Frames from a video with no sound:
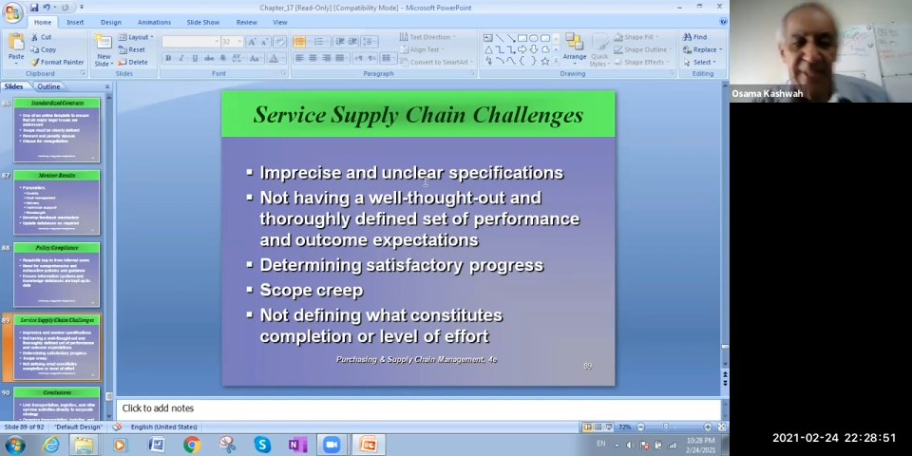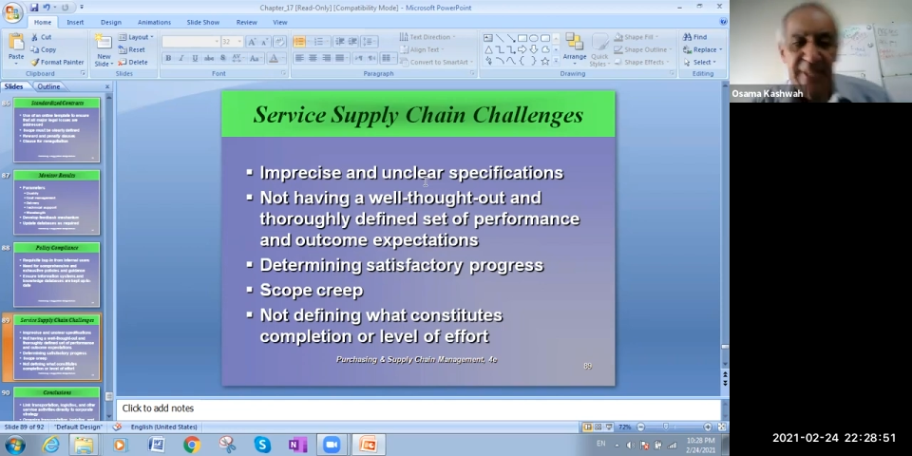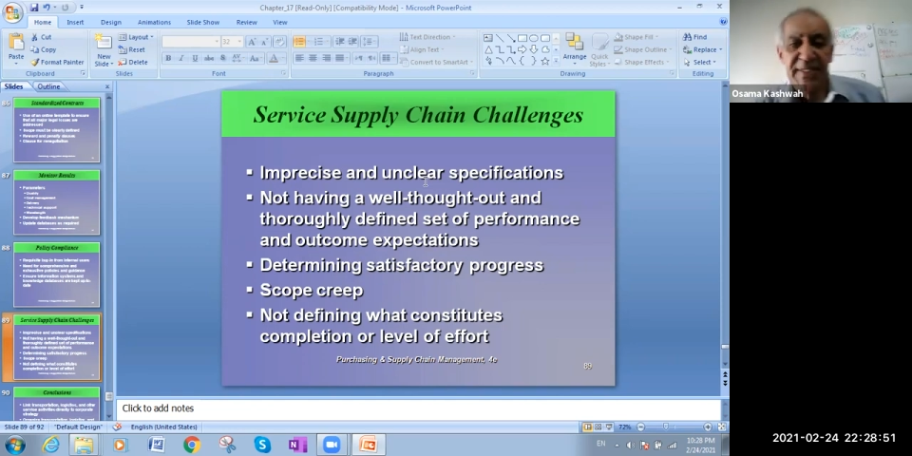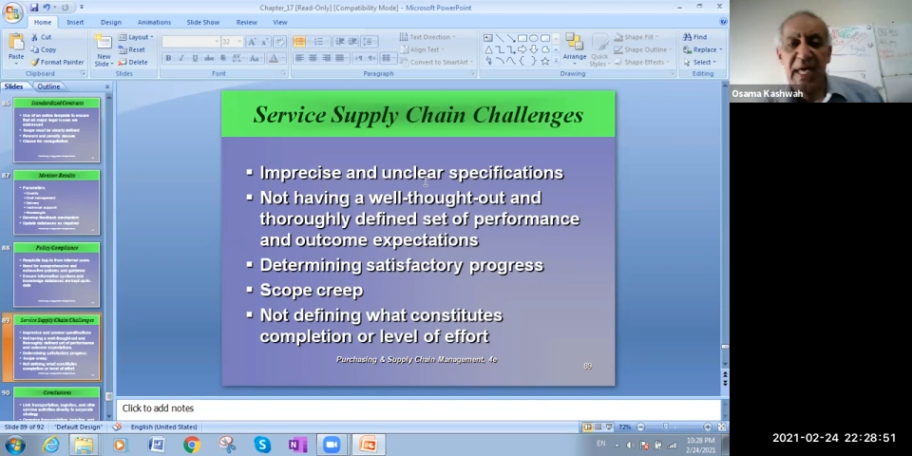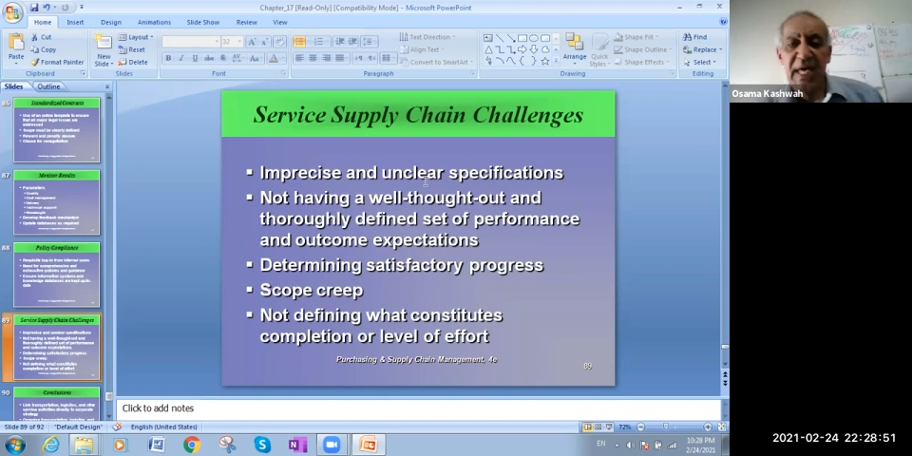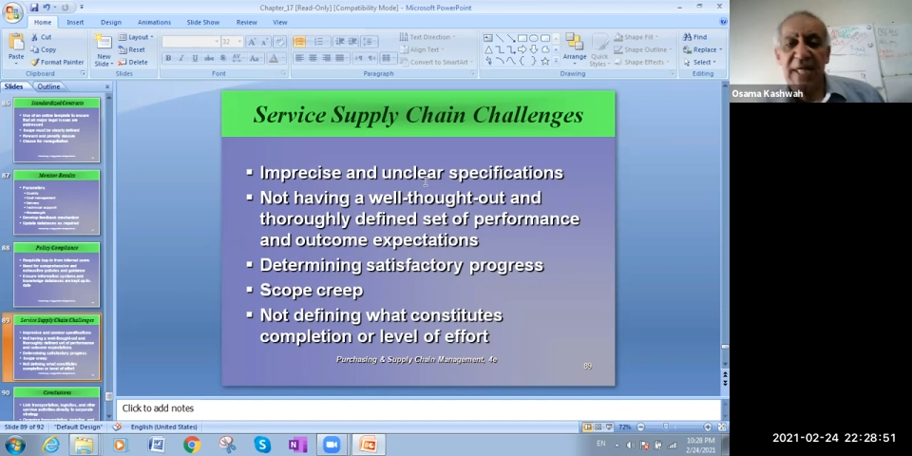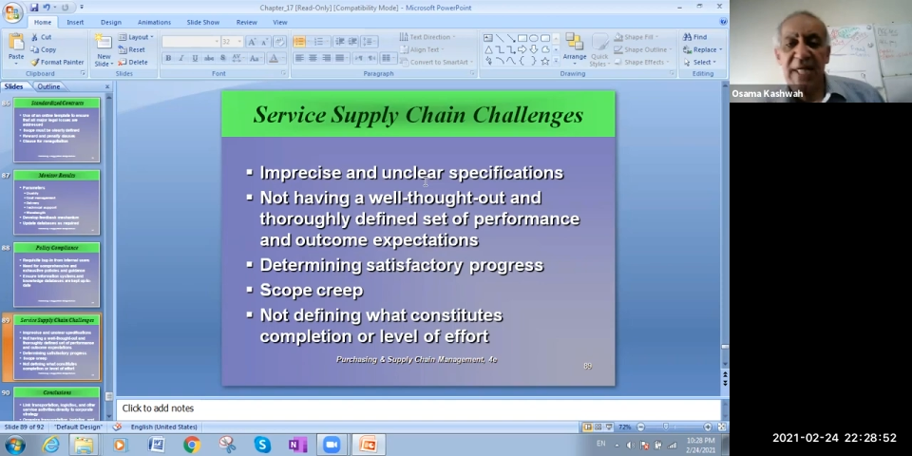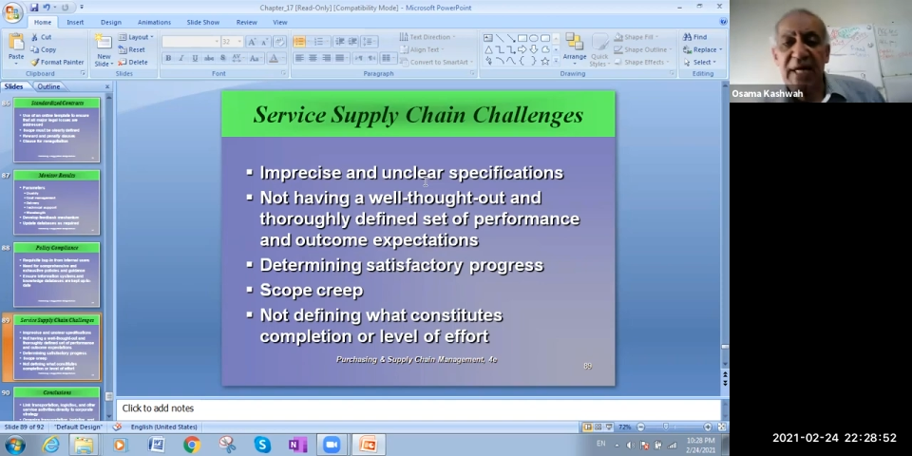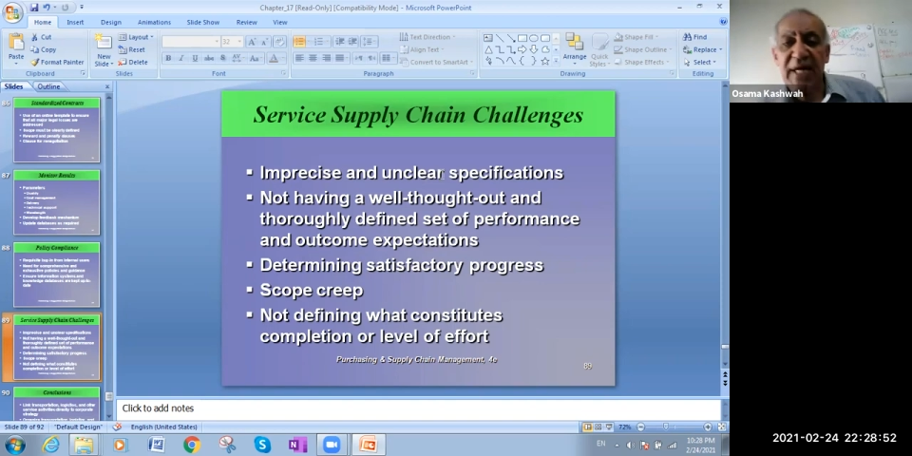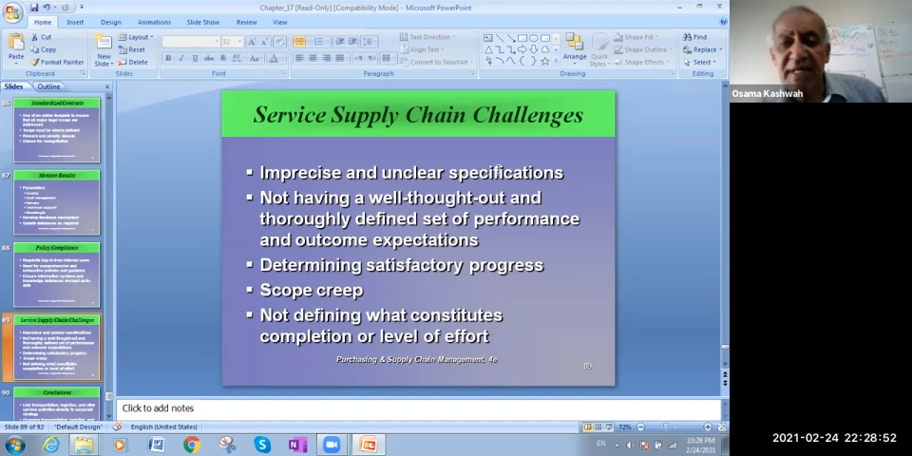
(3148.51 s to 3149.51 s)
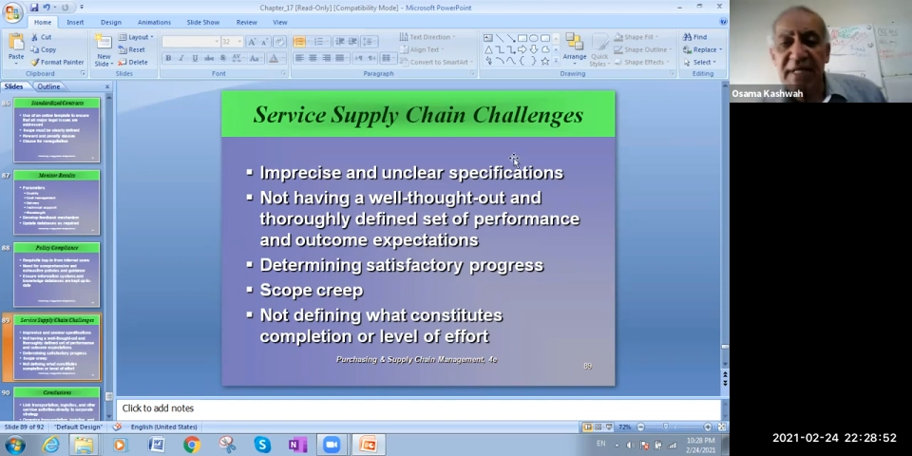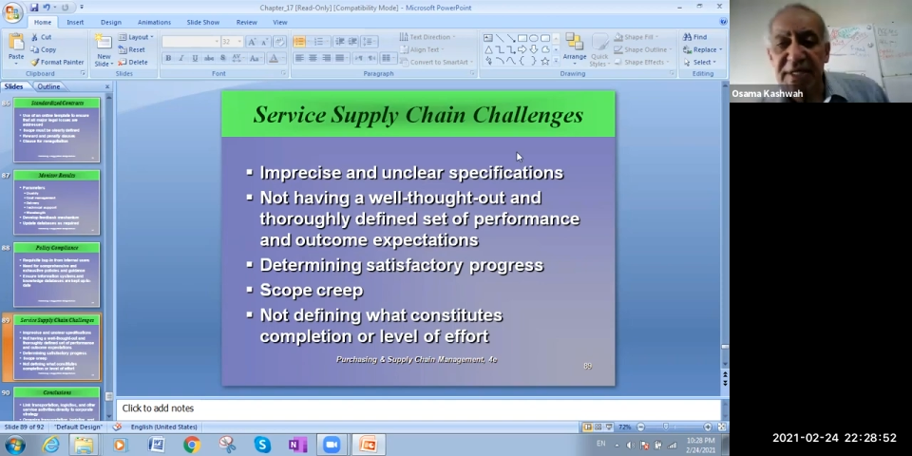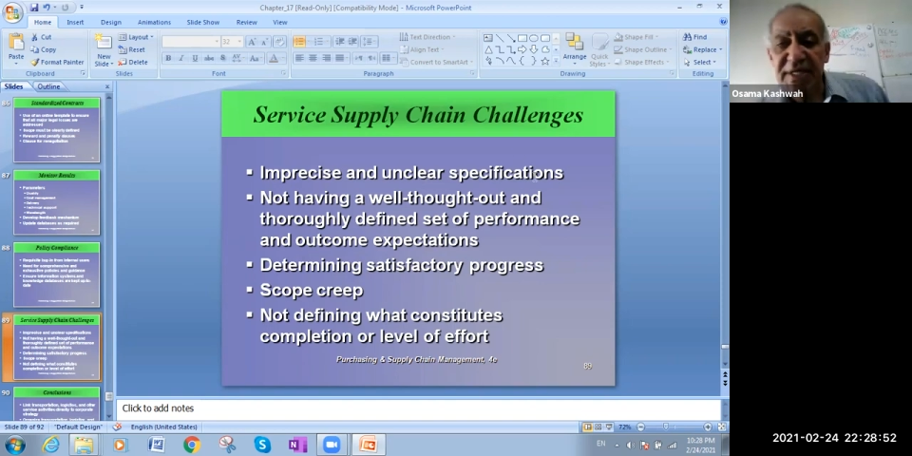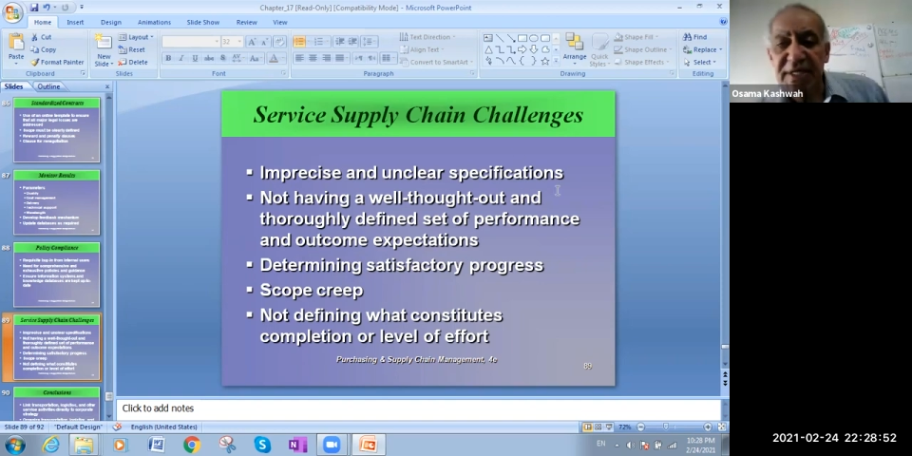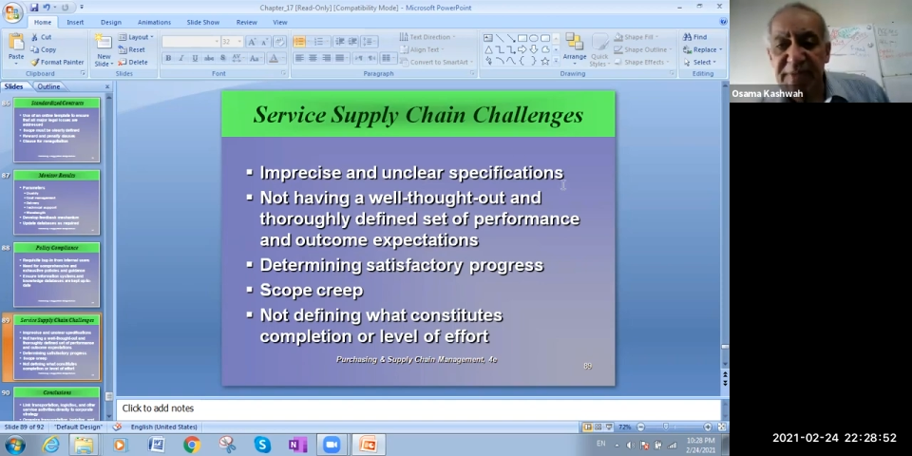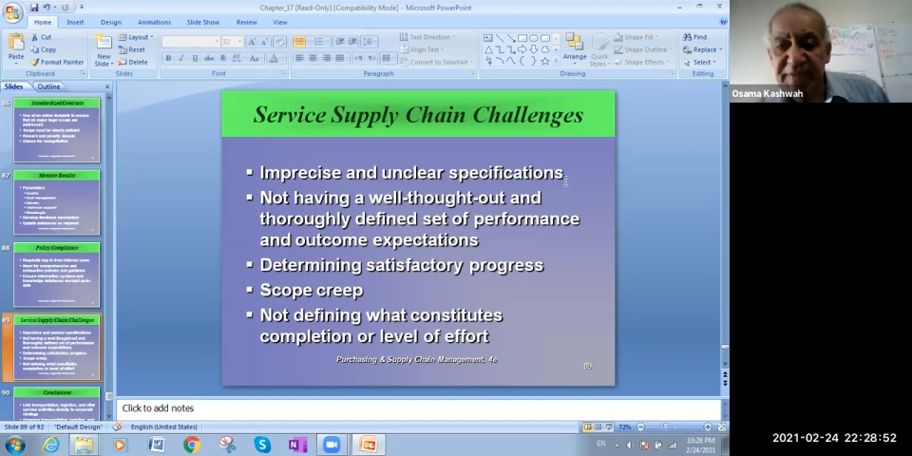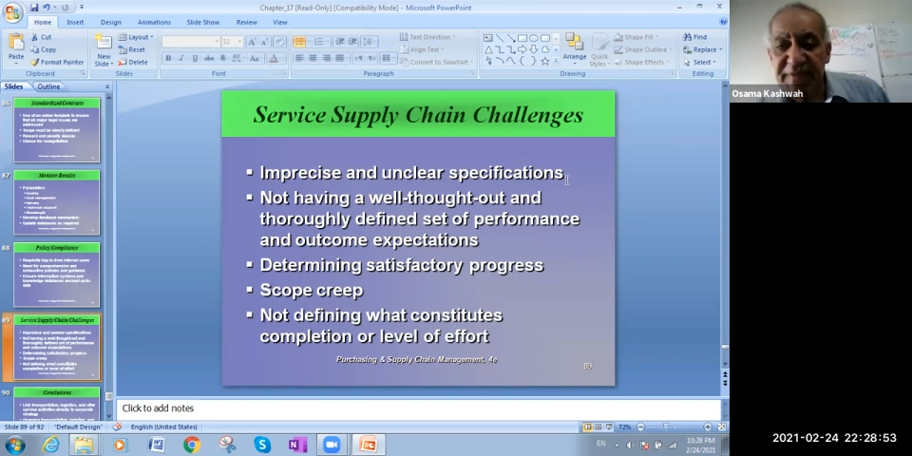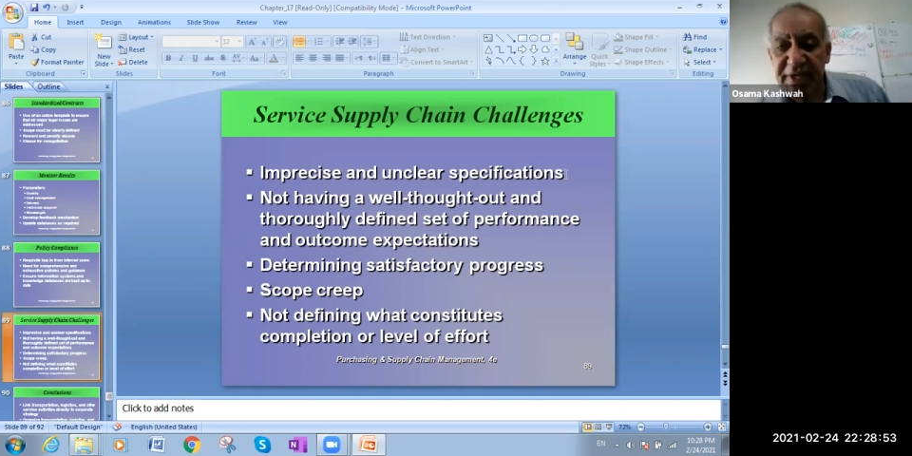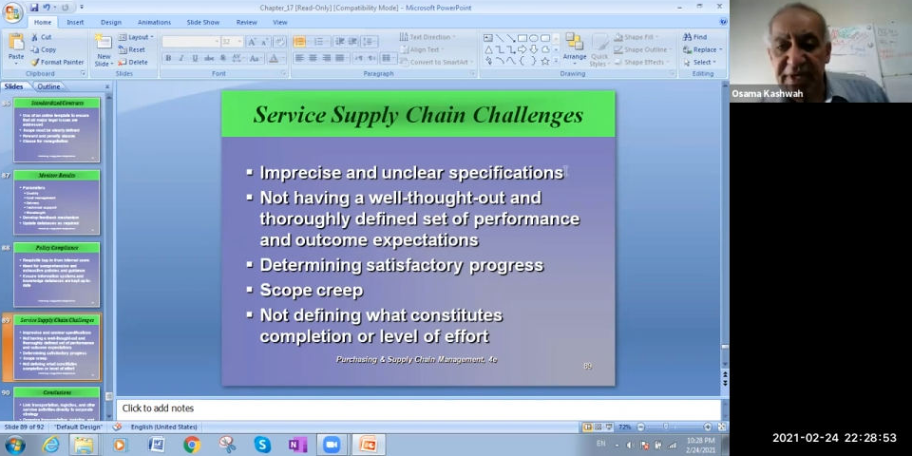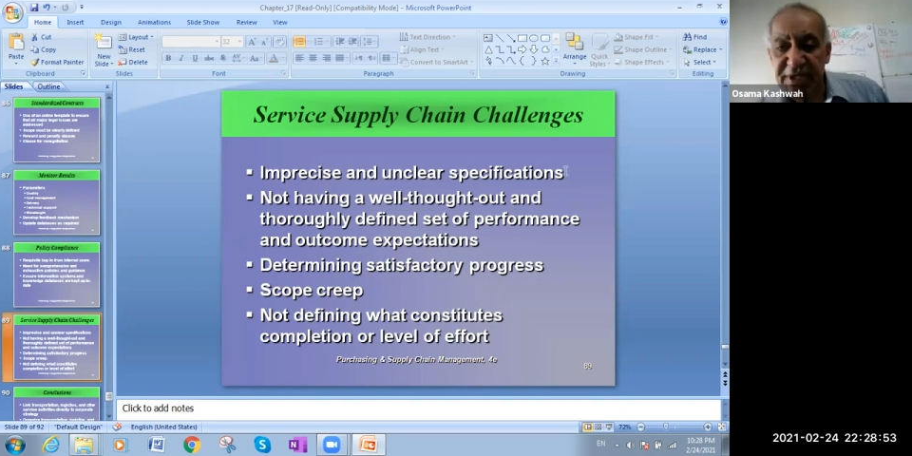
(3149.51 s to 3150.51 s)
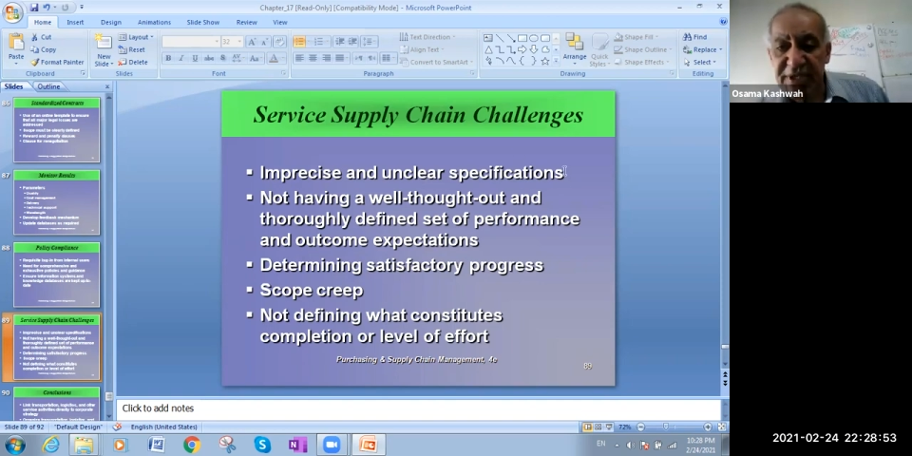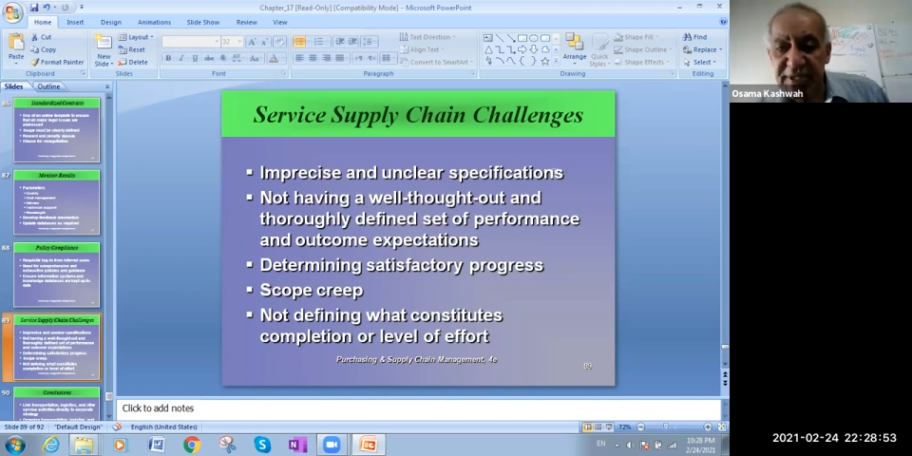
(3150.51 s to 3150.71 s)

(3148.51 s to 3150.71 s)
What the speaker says: and unclear specifications.